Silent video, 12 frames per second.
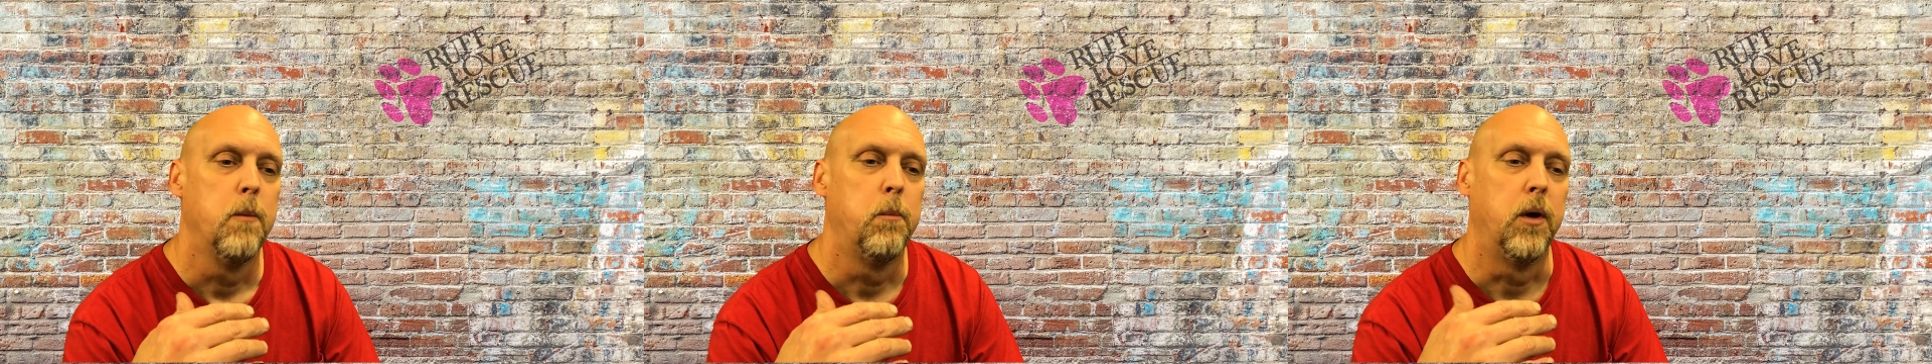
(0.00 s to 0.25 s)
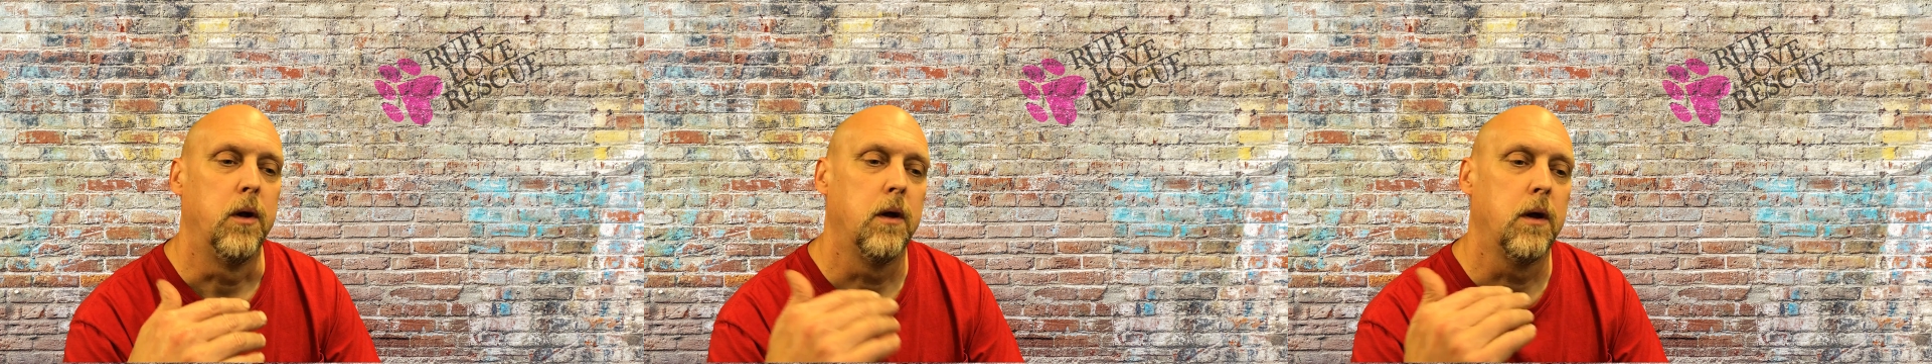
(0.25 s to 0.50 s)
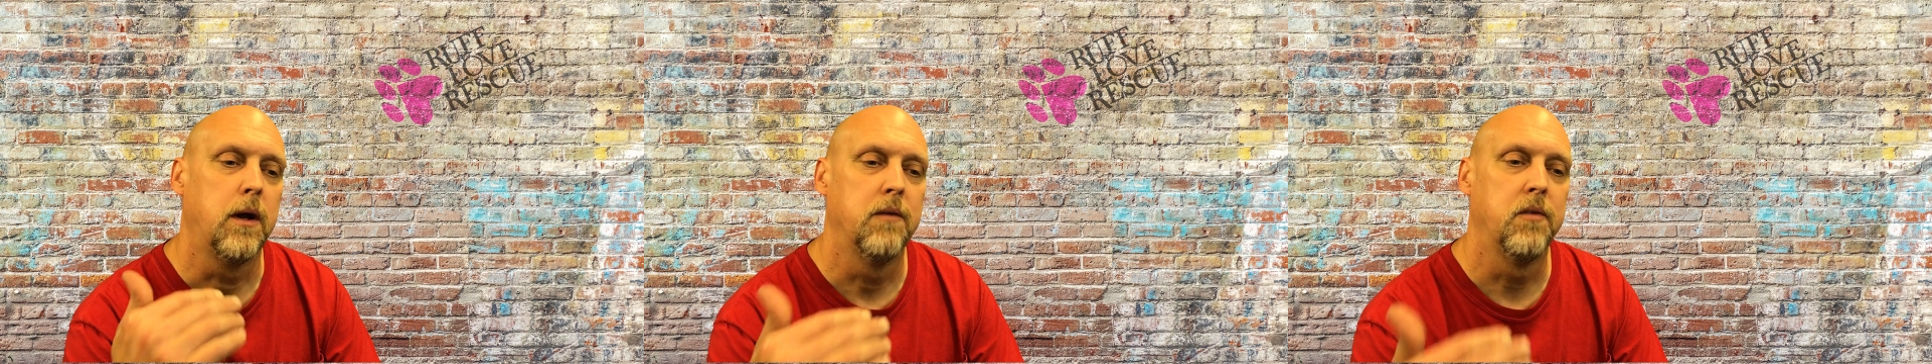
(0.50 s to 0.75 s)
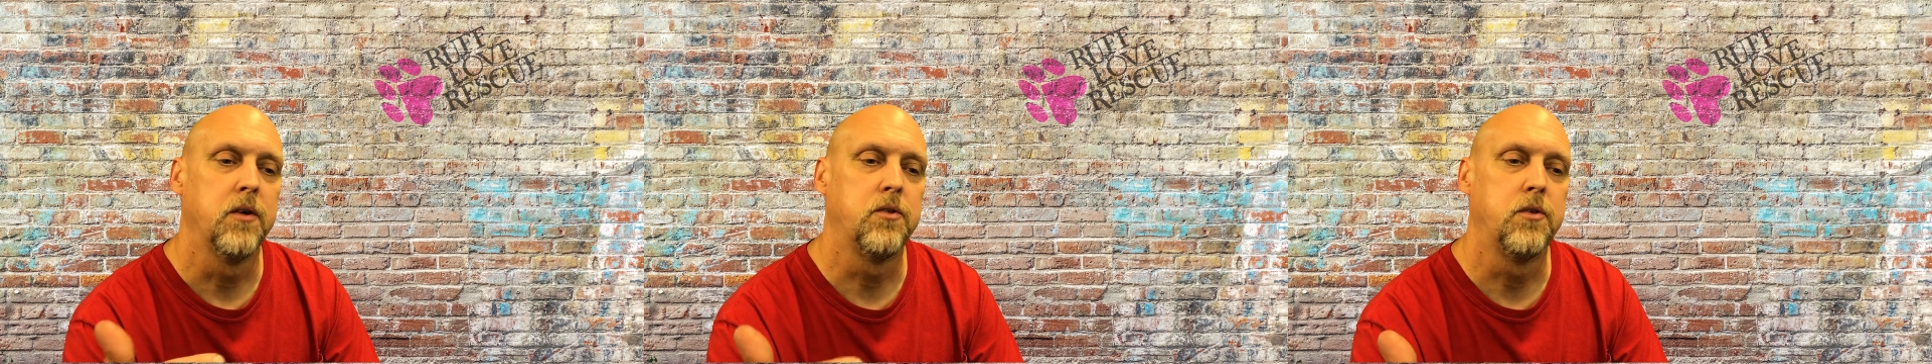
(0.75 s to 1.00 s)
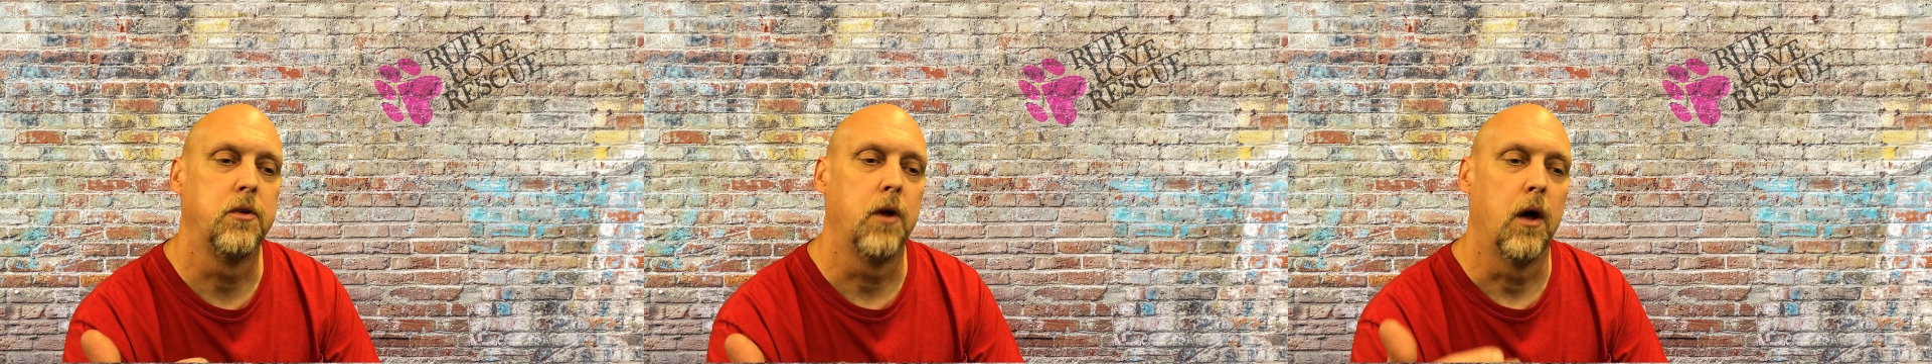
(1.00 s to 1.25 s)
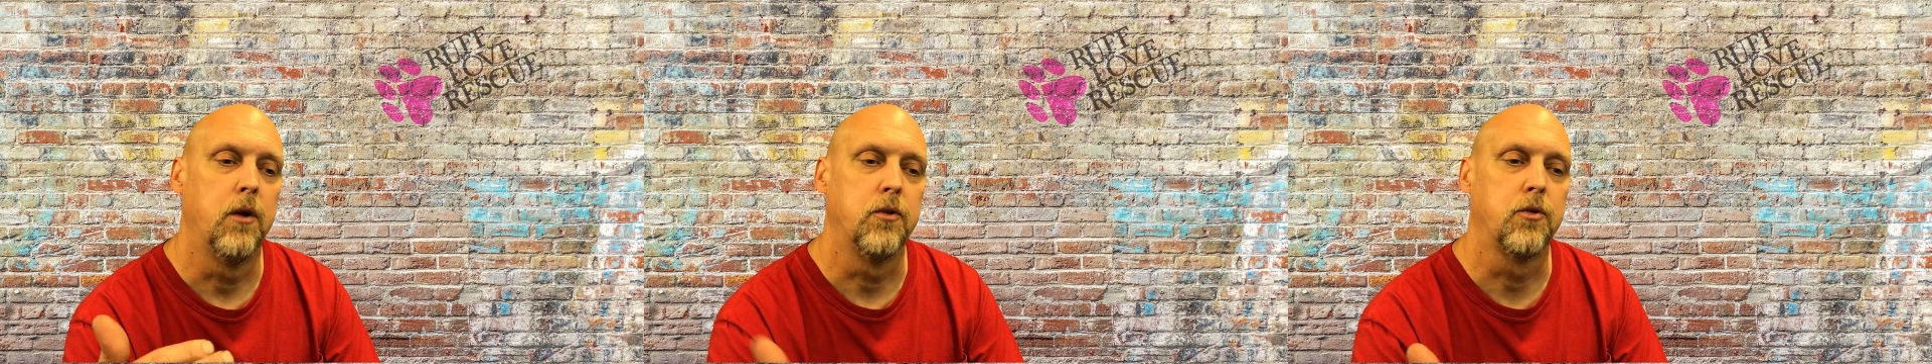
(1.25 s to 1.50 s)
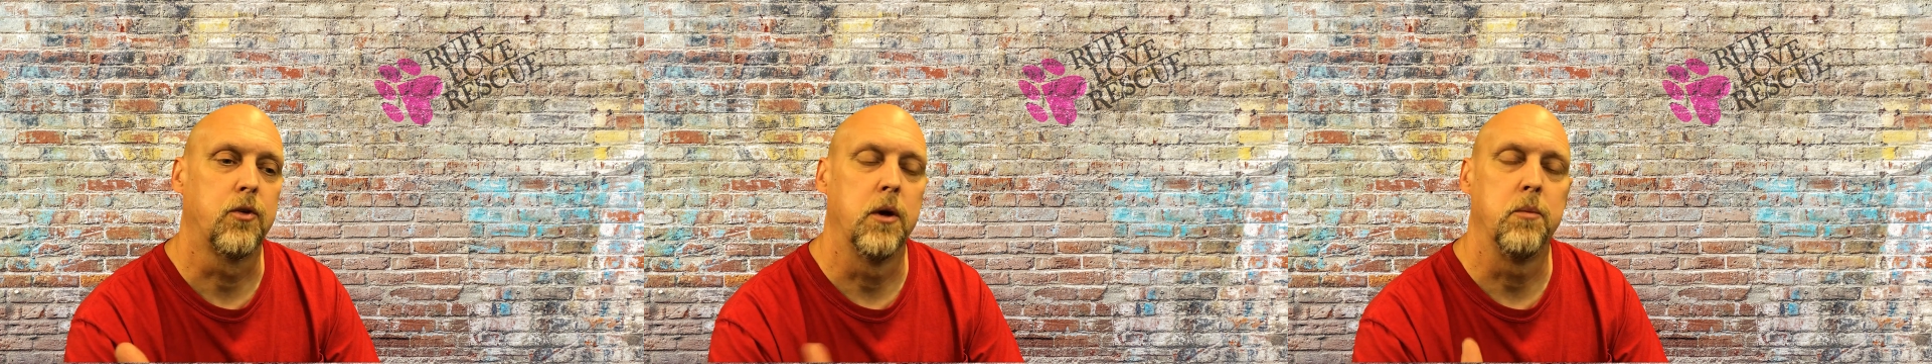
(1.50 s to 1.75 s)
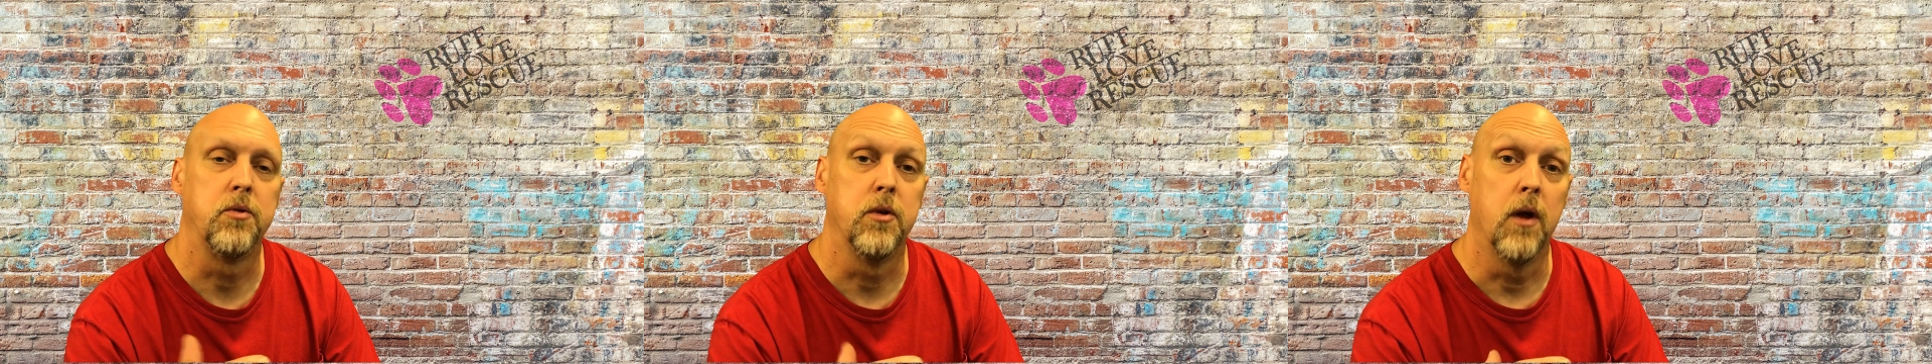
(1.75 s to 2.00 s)
But give us a
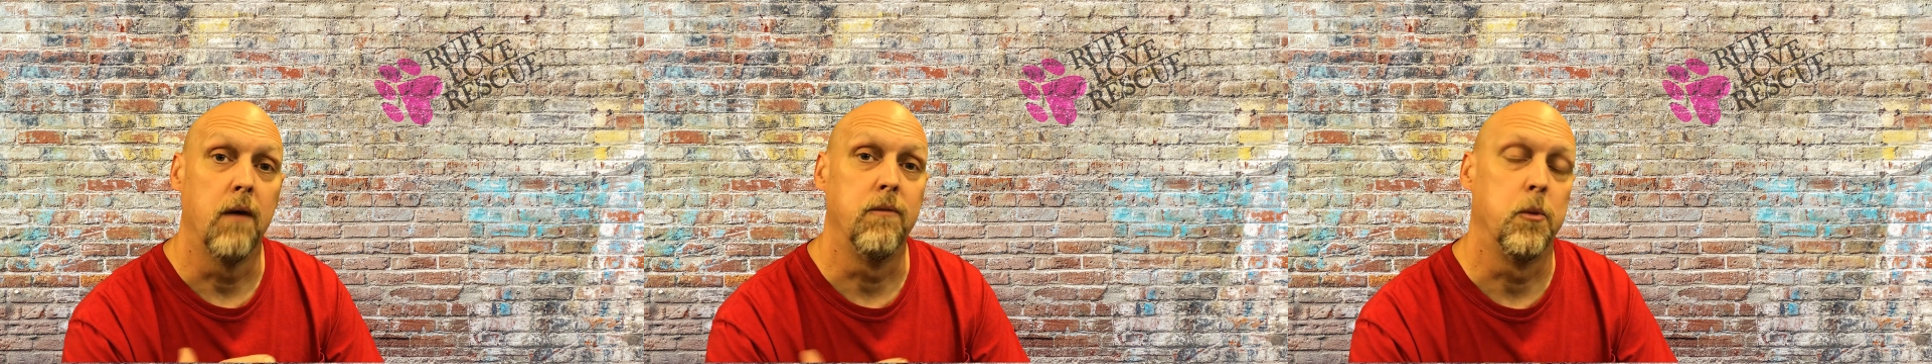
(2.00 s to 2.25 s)
description of